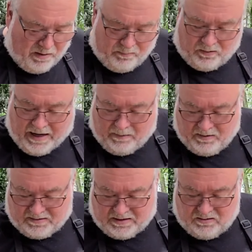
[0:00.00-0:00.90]
people happy
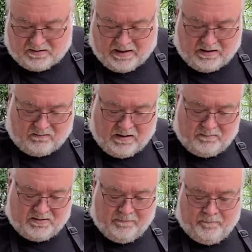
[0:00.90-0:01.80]
because I use a lot of their
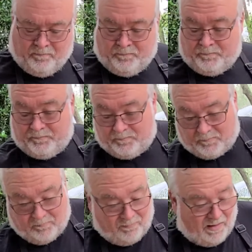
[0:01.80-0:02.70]
rubs.
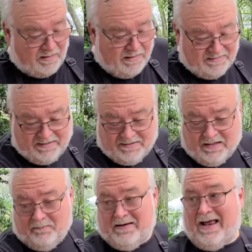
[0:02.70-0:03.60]
Get it seasoned
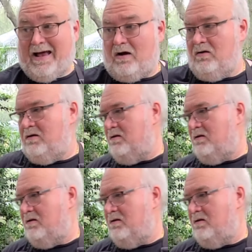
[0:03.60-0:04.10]
up. Now,